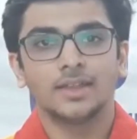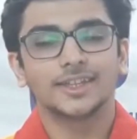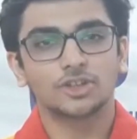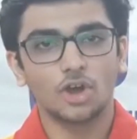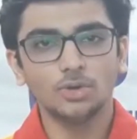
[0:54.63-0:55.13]

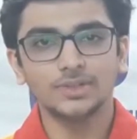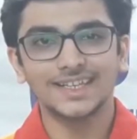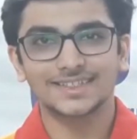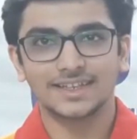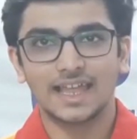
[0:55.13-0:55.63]
The thorough
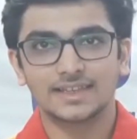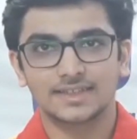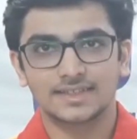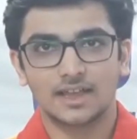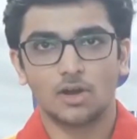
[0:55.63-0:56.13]
test
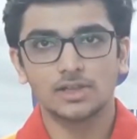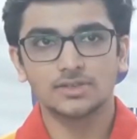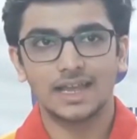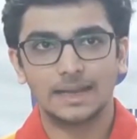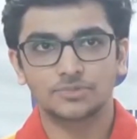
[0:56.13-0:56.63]
analysis
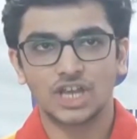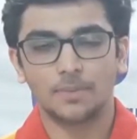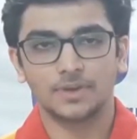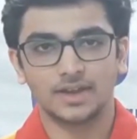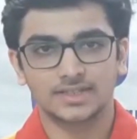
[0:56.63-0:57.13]
also helped
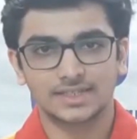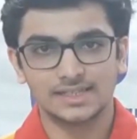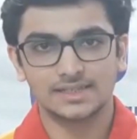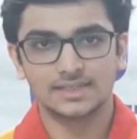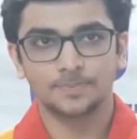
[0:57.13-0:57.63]
sharpen our
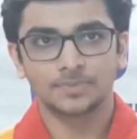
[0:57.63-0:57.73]
skills